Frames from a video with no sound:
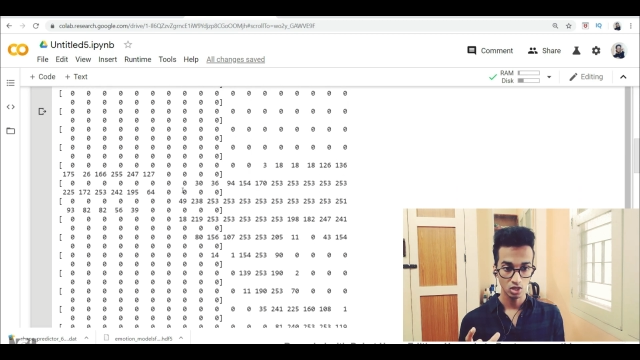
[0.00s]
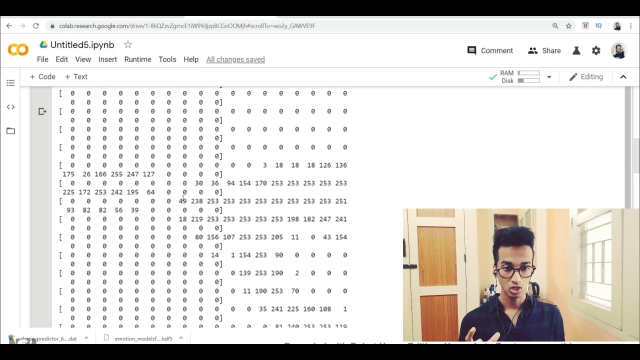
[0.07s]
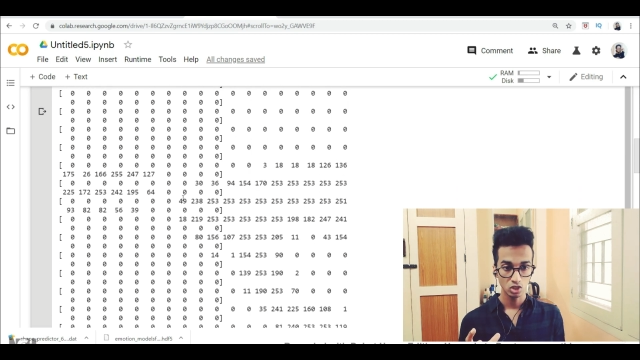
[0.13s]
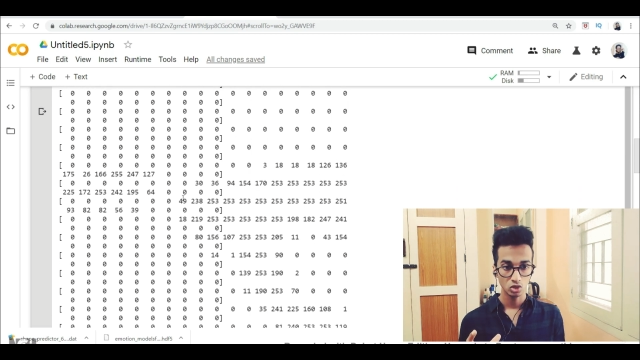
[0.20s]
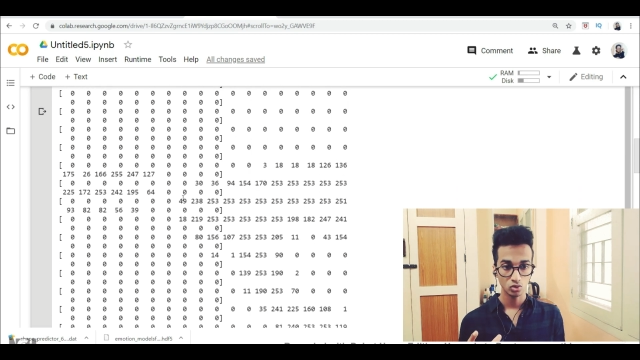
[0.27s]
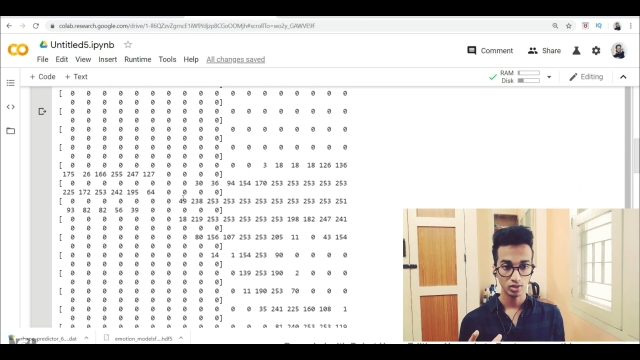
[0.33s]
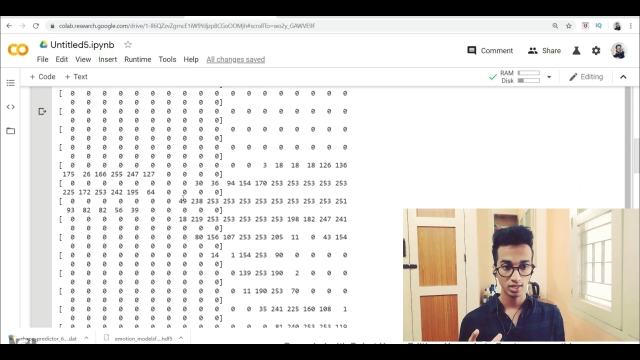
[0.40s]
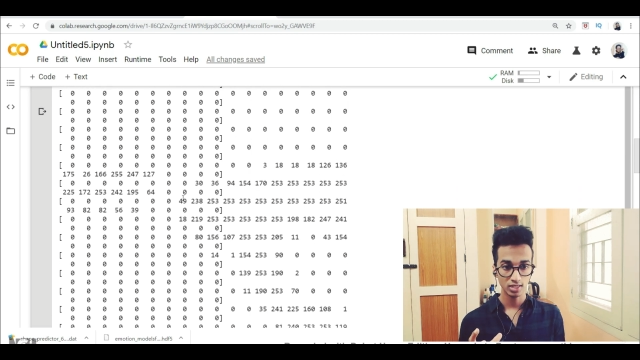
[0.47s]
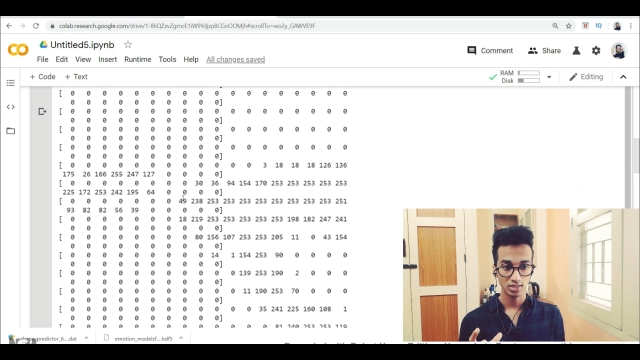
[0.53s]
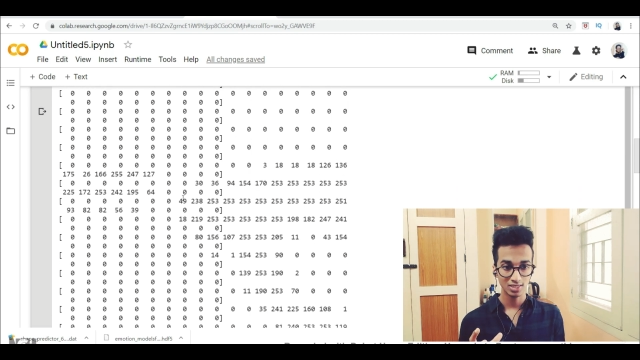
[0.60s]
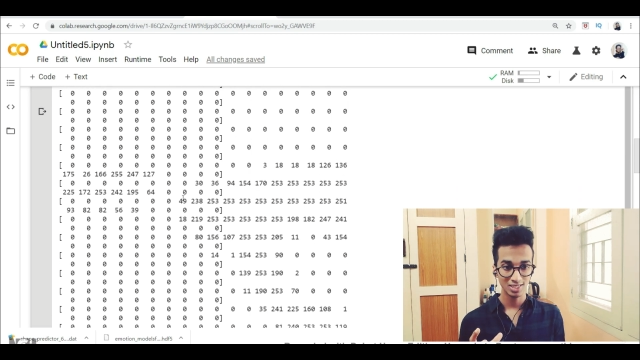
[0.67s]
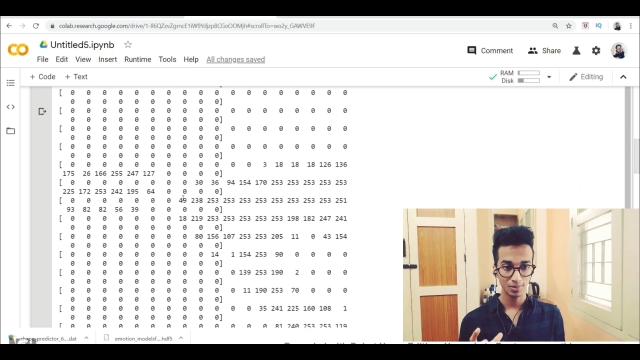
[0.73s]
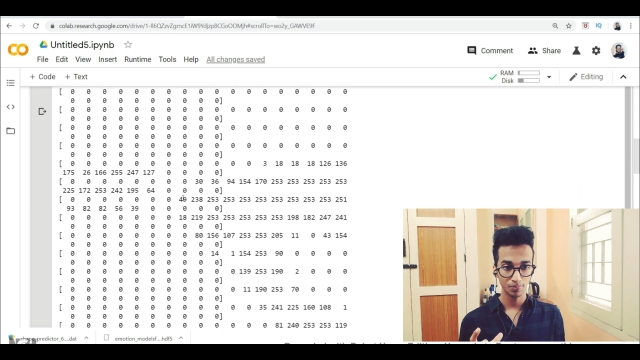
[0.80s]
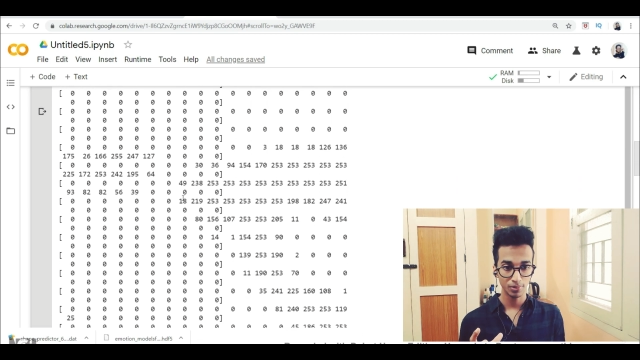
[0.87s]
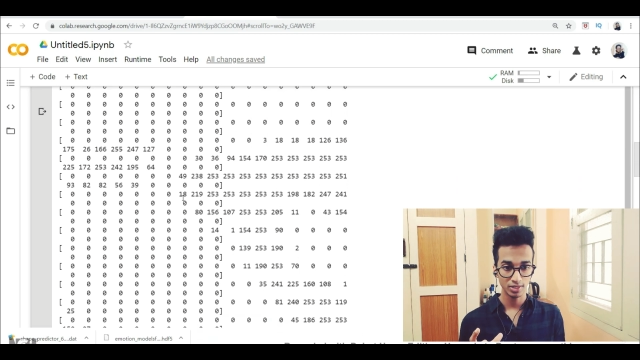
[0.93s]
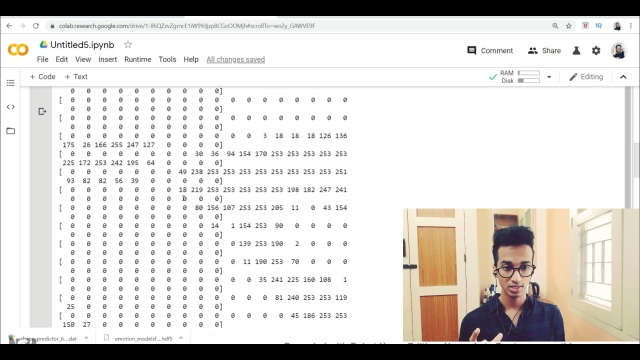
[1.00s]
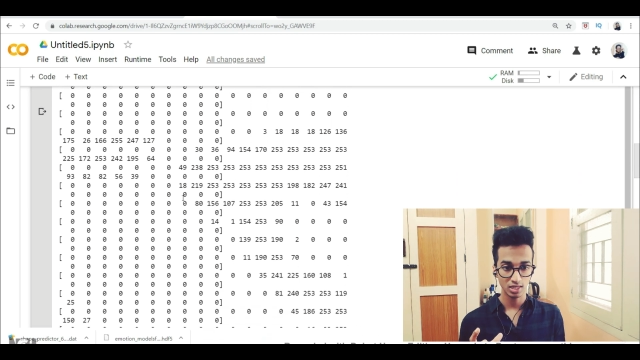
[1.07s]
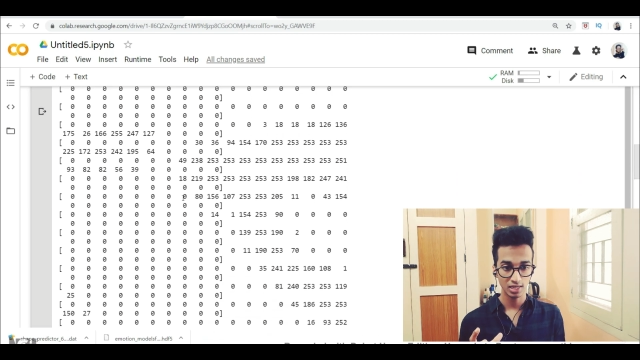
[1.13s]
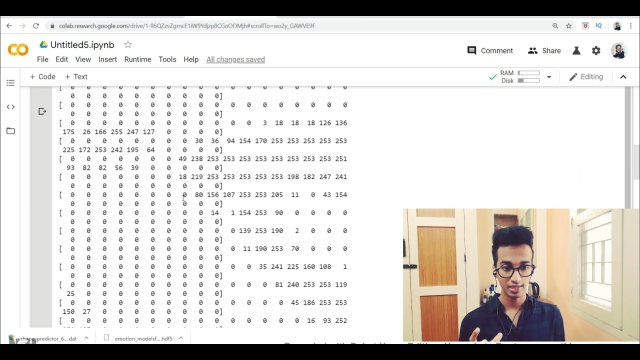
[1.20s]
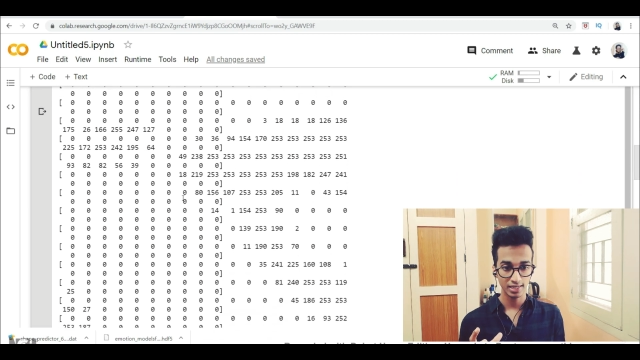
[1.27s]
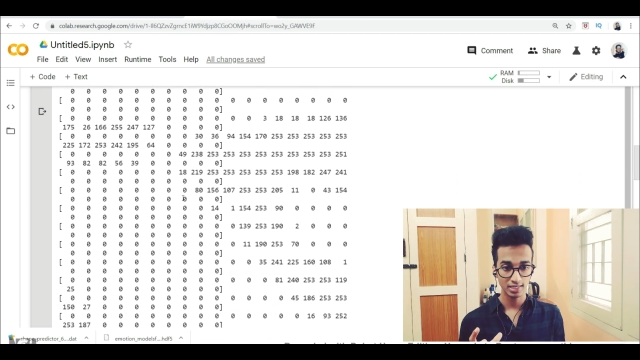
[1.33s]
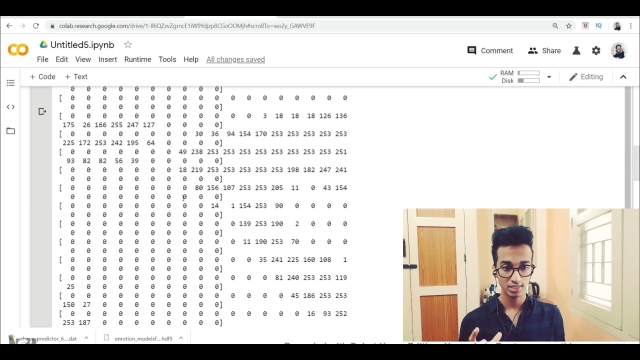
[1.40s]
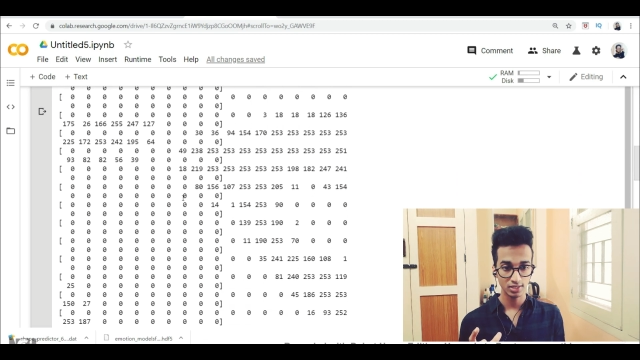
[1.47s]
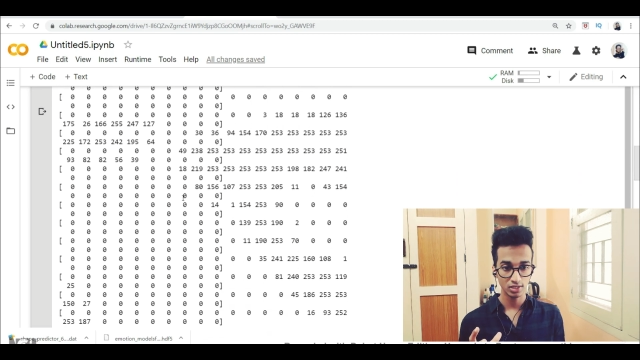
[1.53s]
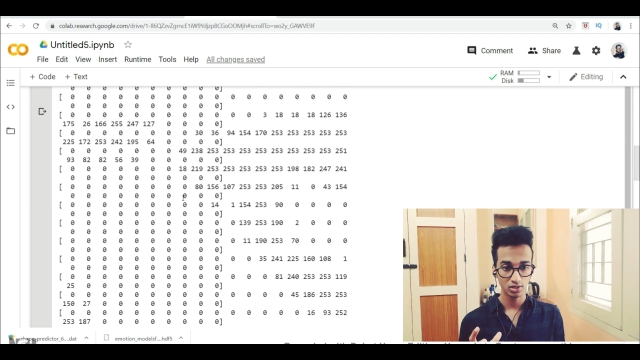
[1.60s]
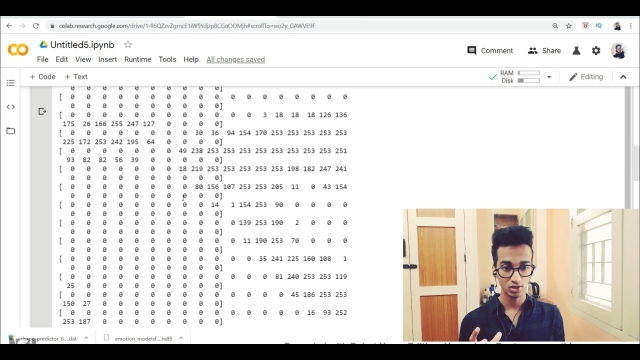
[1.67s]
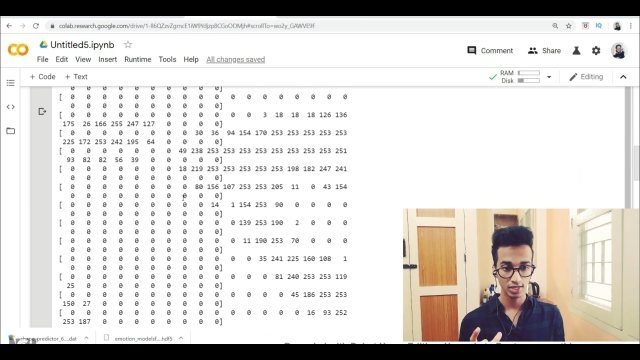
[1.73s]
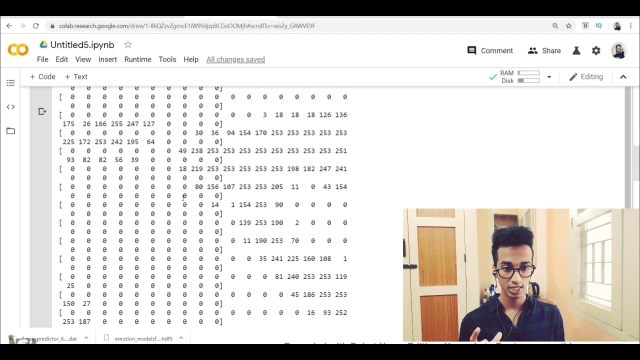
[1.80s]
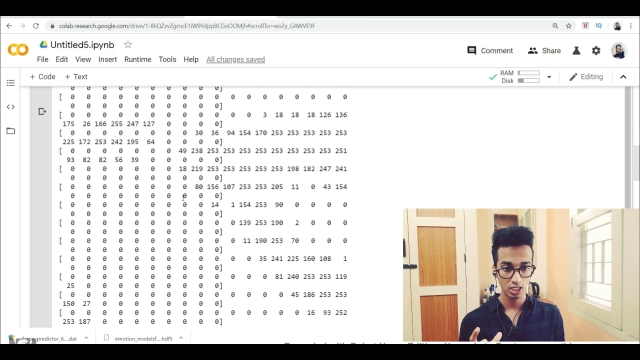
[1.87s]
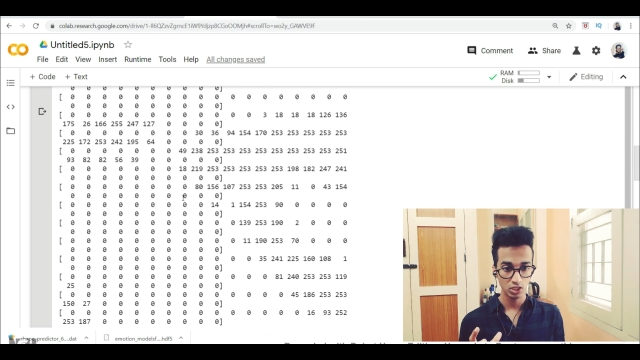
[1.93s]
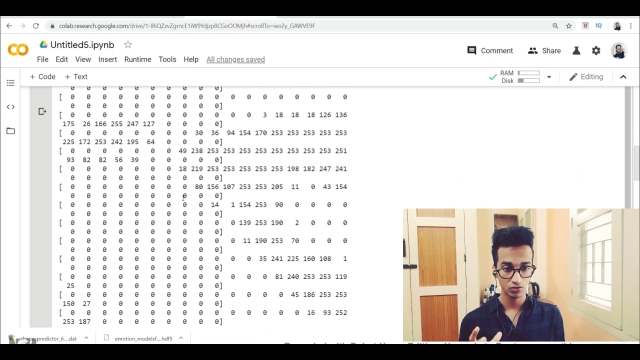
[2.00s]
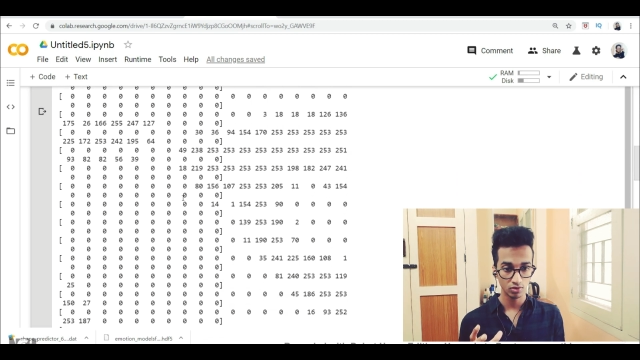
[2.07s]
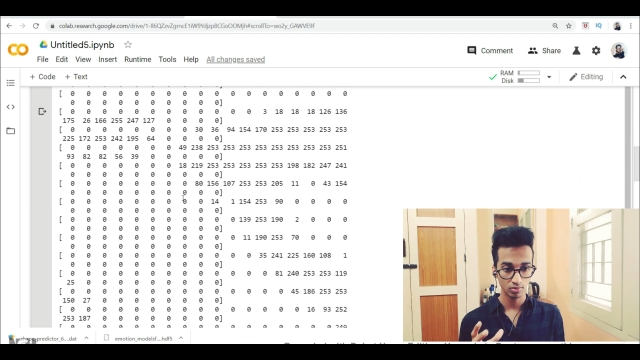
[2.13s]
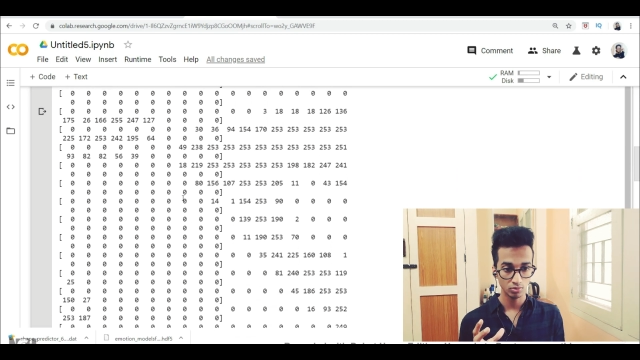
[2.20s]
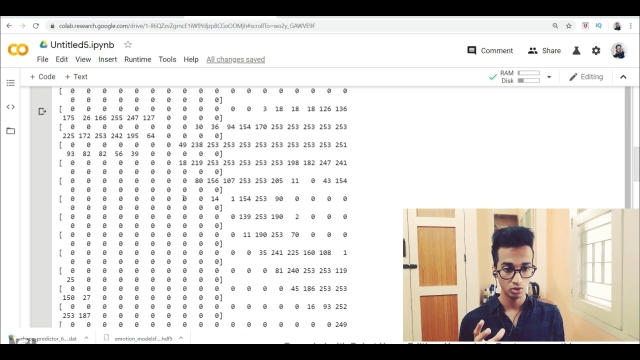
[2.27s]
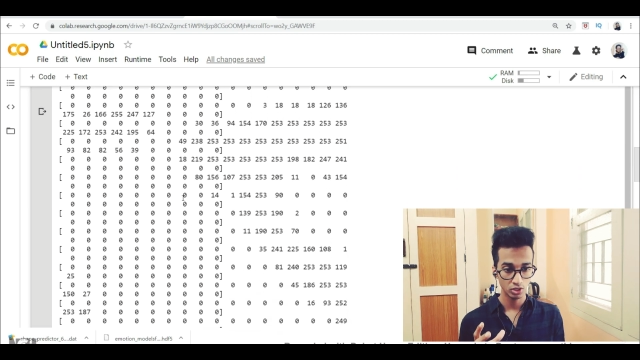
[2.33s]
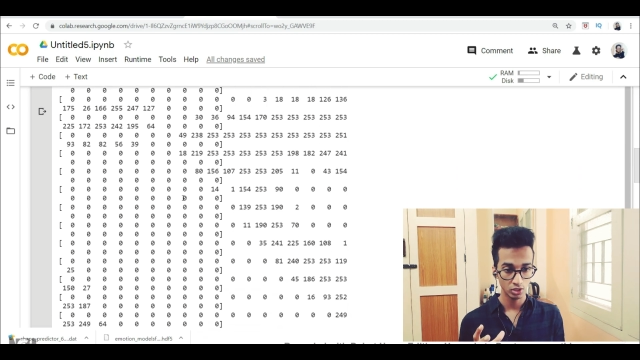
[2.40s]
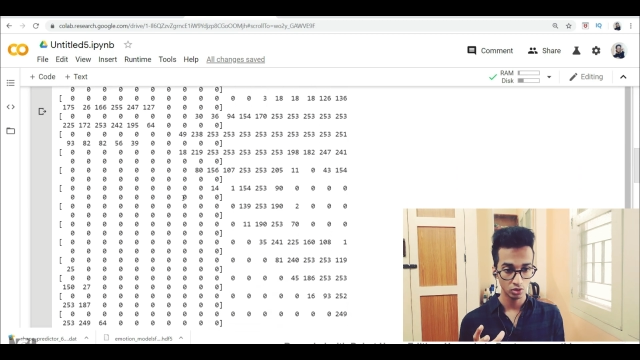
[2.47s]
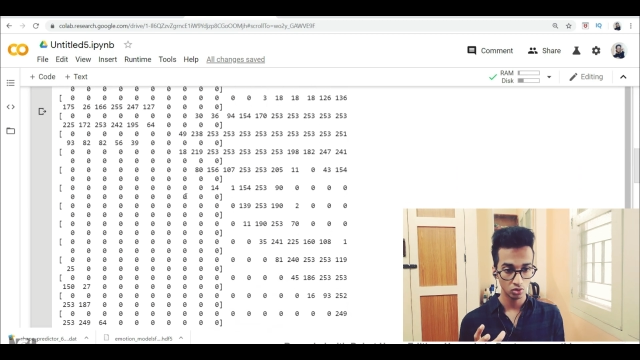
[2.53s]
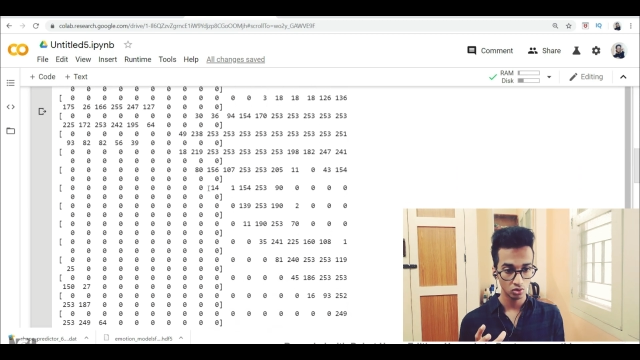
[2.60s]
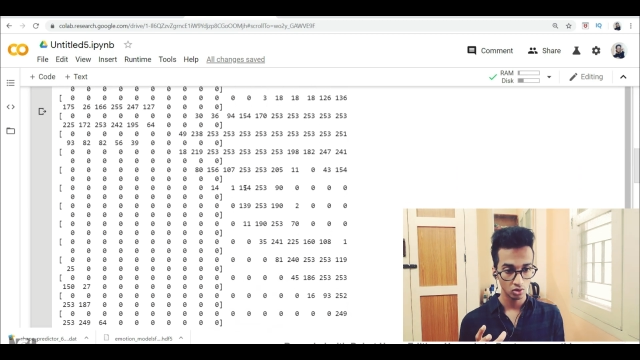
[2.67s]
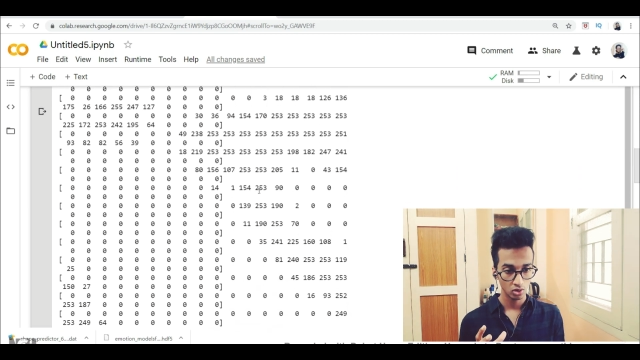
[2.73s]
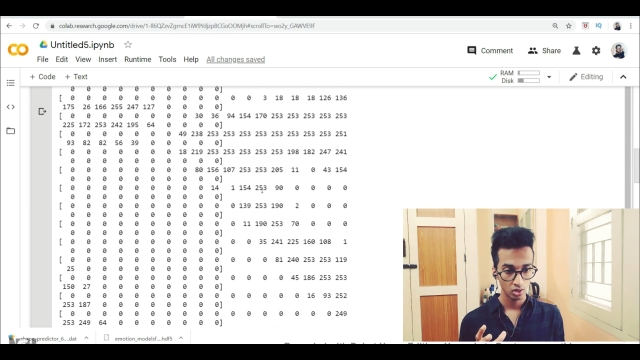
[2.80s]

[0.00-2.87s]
so you can see the pixel intensity range from 0